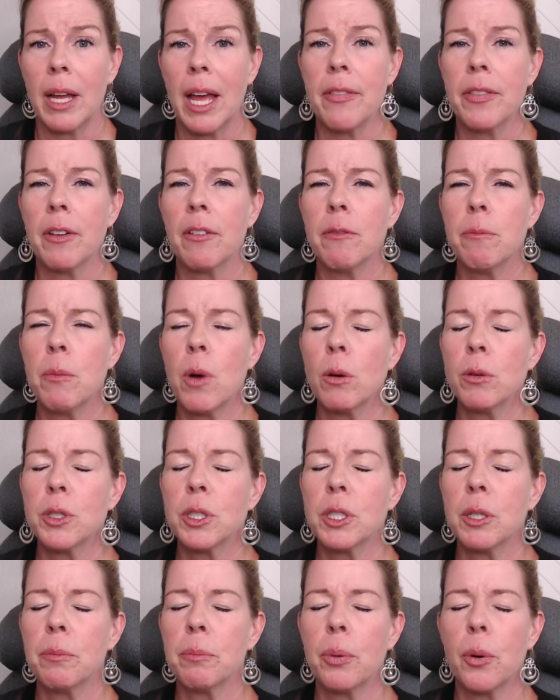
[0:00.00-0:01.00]
And the
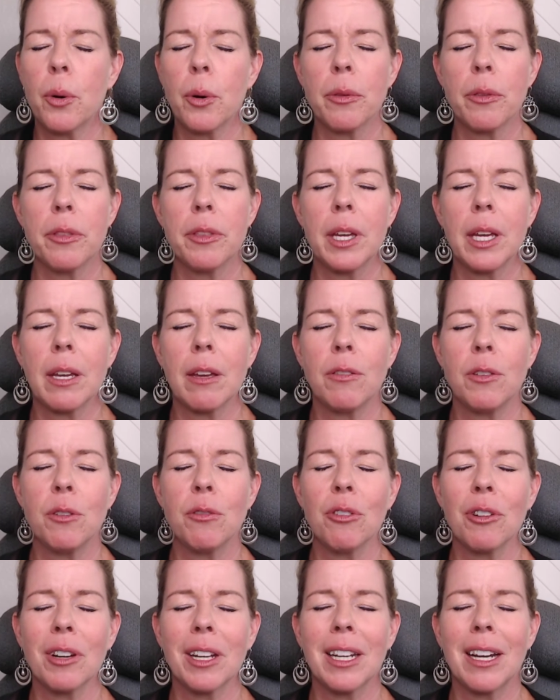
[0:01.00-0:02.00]
most important thing, if you
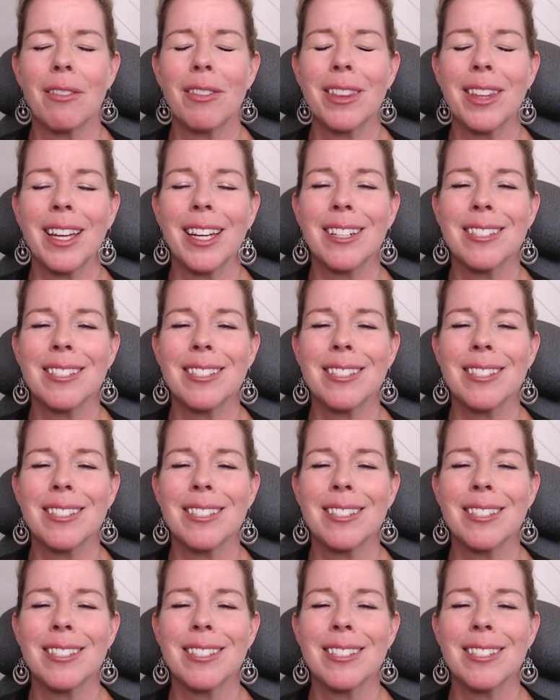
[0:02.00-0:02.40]
forget everything